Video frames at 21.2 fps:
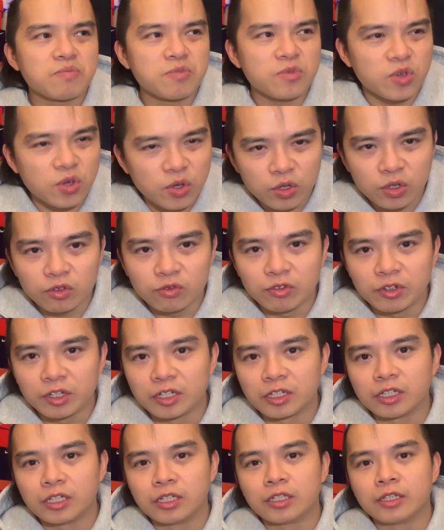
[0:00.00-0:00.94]
who'd really
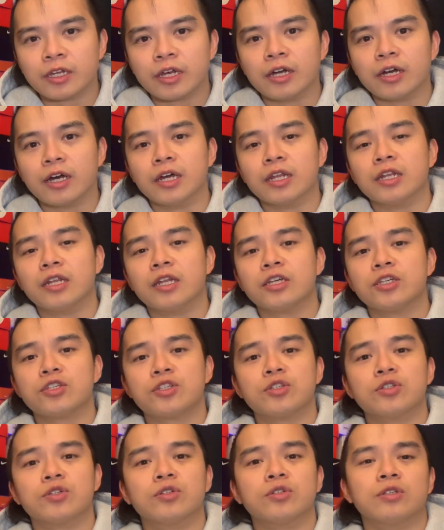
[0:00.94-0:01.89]
need that
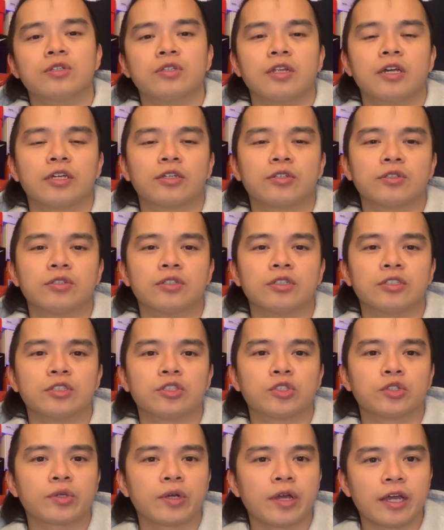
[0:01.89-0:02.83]
unless you're like on a
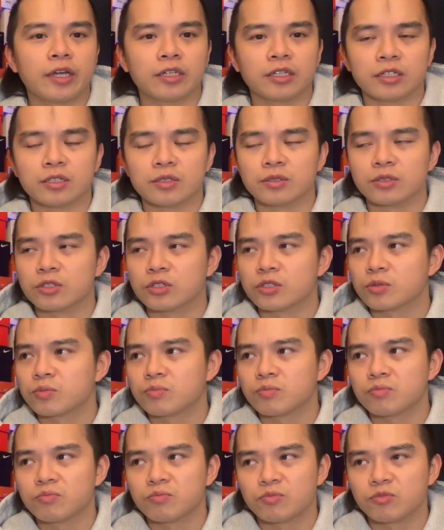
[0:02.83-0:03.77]
track and
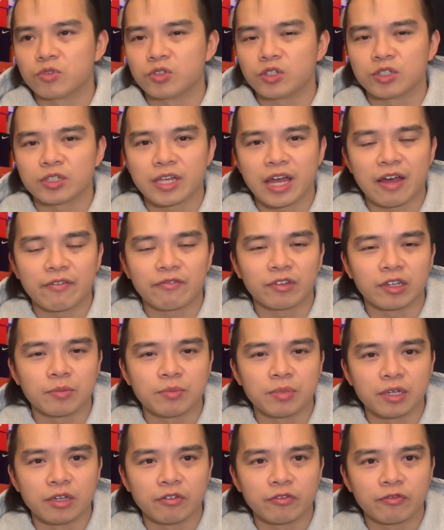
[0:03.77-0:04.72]
just having a
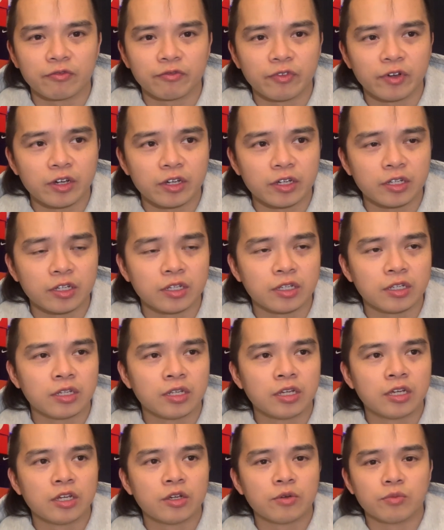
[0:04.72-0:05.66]
bit of fun.
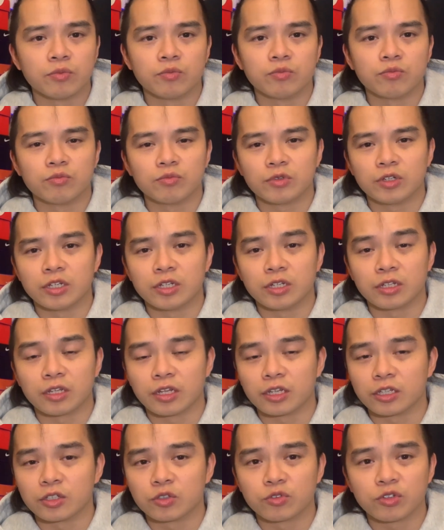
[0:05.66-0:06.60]

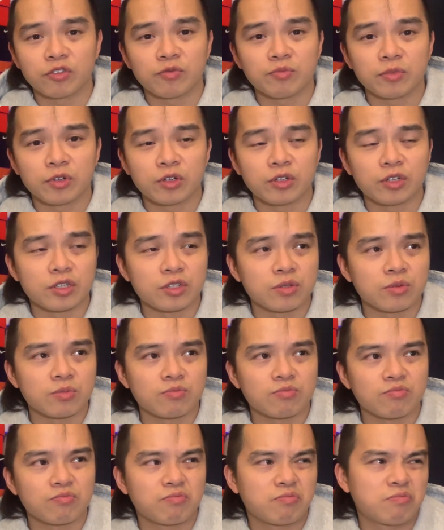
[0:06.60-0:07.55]
Like drift mode, it
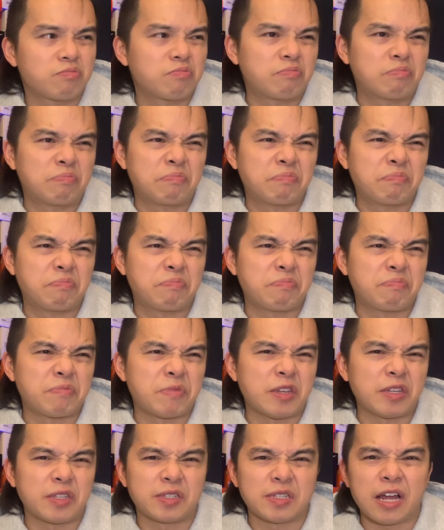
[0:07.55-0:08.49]

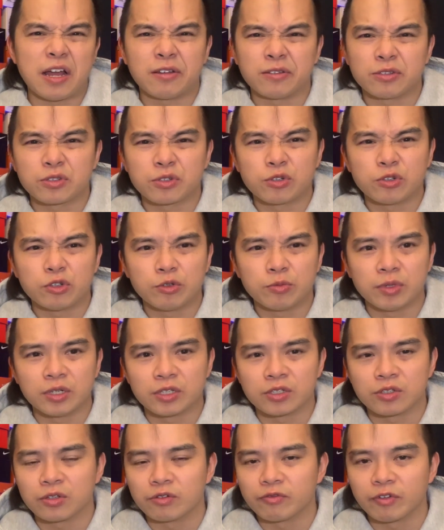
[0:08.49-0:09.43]
sounds cool,
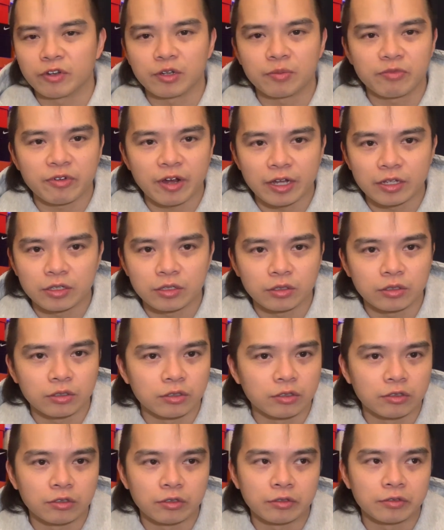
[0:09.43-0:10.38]
but it's not very
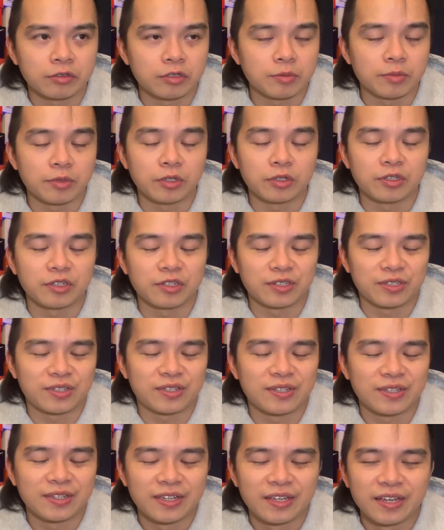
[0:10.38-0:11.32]
practical, to be
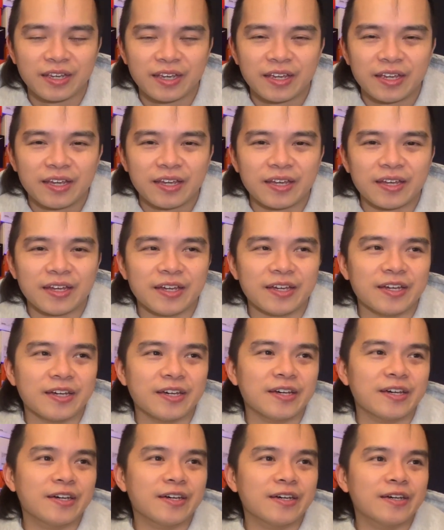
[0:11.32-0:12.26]
honest.
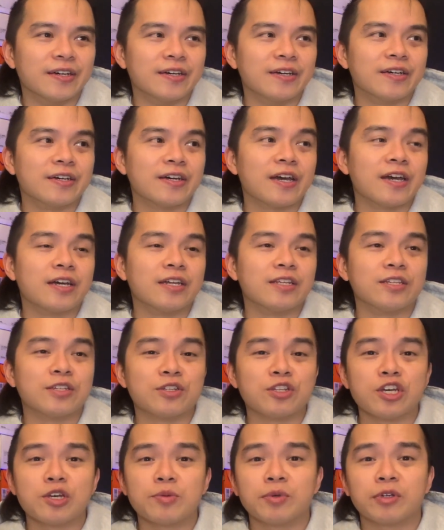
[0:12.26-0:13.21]
And
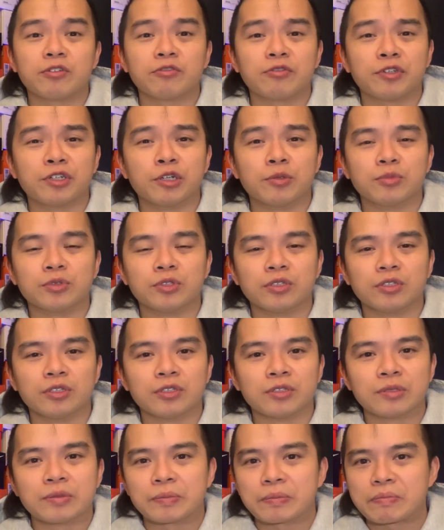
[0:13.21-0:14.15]
the Nürburgring
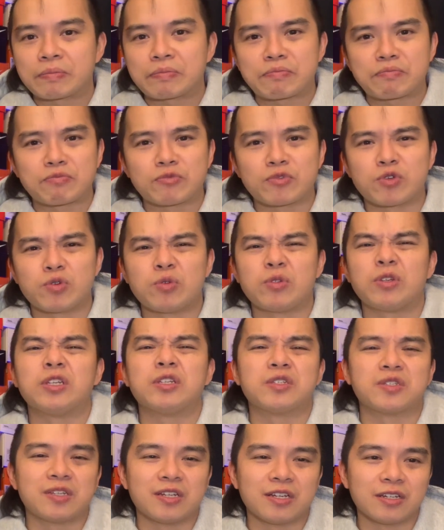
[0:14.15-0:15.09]
option, who
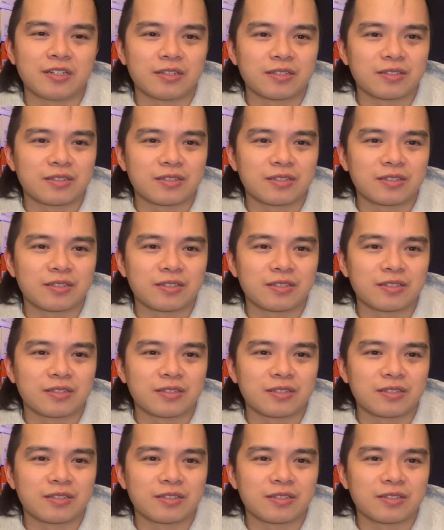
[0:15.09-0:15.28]
needs that?